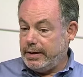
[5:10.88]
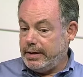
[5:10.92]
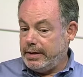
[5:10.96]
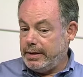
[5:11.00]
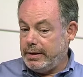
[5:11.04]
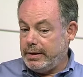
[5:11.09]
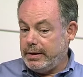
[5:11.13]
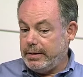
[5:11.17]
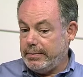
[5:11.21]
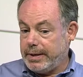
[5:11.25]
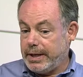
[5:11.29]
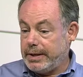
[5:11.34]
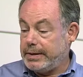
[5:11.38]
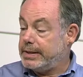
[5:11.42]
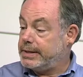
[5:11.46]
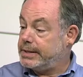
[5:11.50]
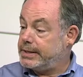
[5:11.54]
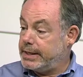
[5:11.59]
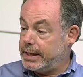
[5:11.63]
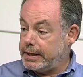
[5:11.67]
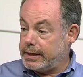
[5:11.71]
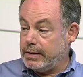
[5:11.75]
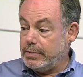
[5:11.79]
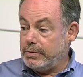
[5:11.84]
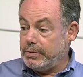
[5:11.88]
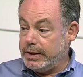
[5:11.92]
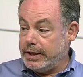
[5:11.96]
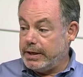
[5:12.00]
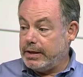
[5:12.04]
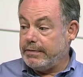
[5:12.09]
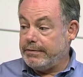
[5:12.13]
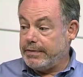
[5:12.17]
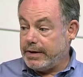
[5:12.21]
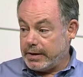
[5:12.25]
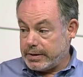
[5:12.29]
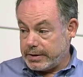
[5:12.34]
in about the second
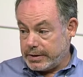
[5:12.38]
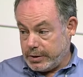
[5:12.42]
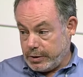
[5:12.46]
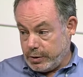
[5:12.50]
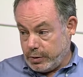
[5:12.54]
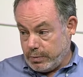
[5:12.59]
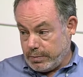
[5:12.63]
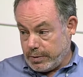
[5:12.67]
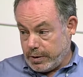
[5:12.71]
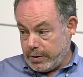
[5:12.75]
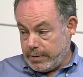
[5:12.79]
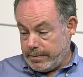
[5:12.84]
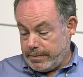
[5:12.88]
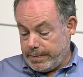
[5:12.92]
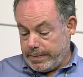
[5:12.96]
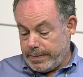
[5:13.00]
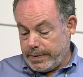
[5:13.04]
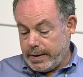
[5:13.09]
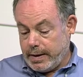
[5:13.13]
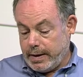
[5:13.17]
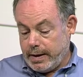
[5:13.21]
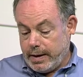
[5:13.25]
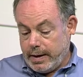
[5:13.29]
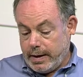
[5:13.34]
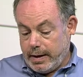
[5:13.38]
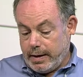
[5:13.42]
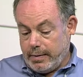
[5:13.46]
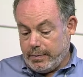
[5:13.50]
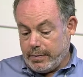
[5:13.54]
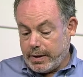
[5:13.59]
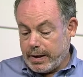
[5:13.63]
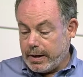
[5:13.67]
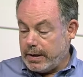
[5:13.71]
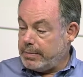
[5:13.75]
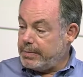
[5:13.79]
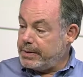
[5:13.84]
week of October, and
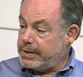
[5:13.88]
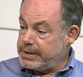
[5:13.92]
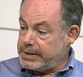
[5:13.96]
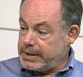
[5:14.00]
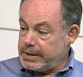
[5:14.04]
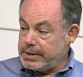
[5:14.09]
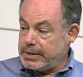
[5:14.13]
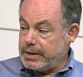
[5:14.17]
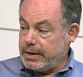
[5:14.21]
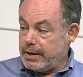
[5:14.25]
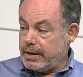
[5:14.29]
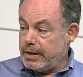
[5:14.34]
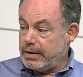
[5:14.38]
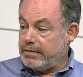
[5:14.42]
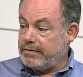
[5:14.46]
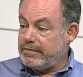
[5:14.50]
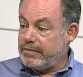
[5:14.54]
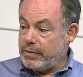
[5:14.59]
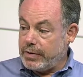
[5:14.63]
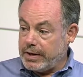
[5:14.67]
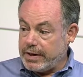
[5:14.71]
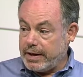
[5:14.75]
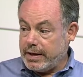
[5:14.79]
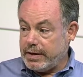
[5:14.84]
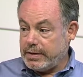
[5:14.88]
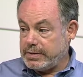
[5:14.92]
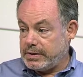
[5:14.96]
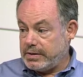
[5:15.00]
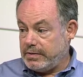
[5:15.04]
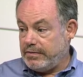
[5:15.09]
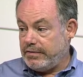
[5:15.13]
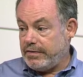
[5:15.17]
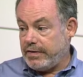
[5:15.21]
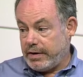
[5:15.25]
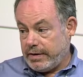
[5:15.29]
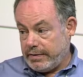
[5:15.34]
we're going to position it at
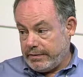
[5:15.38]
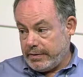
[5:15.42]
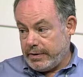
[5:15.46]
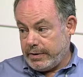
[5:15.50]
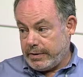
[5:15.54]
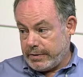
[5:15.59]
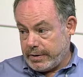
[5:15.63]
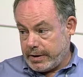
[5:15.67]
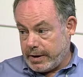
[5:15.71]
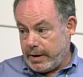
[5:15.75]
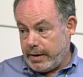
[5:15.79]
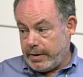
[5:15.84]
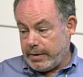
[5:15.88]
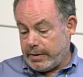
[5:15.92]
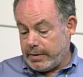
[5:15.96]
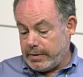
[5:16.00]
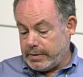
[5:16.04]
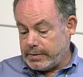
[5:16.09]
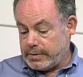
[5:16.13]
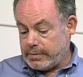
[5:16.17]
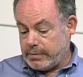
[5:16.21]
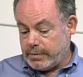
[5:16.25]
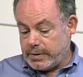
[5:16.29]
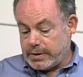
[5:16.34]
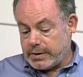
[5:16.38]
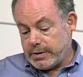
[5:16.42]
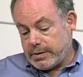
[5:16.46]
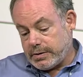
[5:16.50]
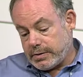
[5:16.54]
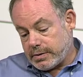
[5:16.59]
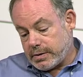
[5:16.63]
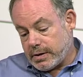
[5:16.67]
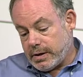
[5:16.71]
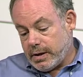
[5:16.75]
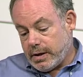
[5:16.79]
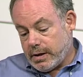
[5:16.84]
$4,500, which
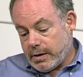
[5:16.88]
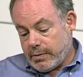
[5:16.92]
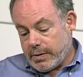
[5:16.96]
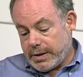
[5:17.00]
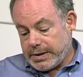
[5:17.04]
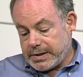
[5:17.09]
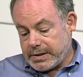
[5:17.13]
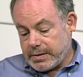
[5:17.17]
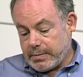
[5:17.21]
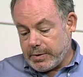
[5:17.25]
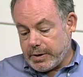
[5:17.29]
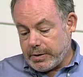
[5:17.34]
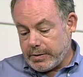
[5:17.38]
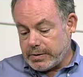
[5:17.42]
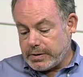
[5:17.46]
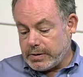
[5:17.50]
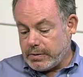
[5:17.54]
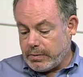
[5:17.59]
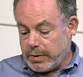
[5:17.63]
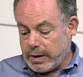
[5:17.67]
is quite similar to